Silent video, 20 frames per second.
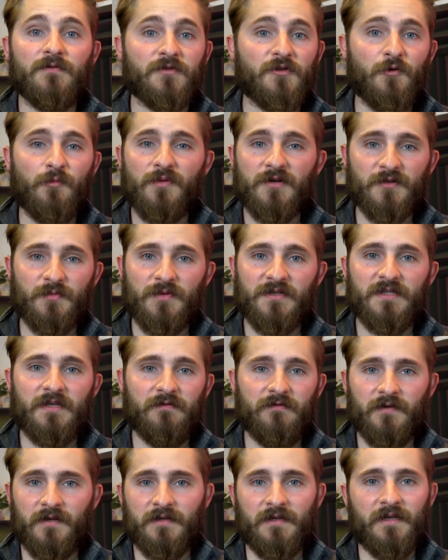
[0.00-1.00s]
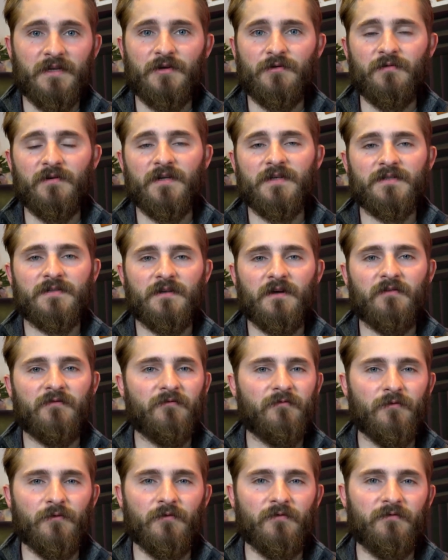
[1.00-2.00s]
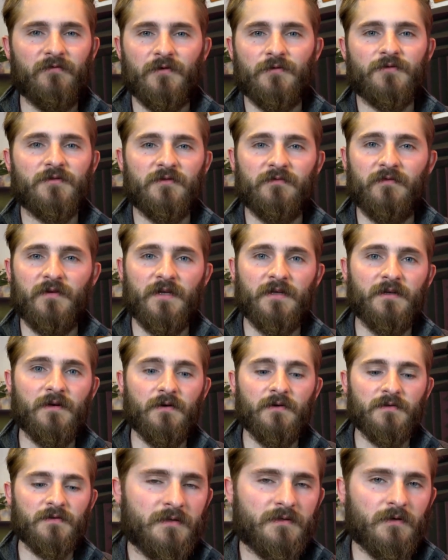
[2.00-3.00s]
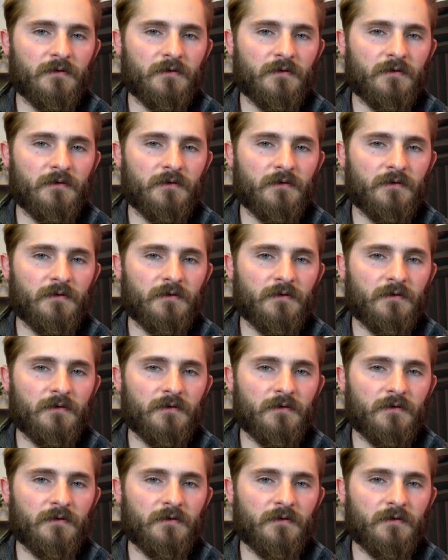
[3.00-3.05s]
super specific nitty-gritty stuff for future videos.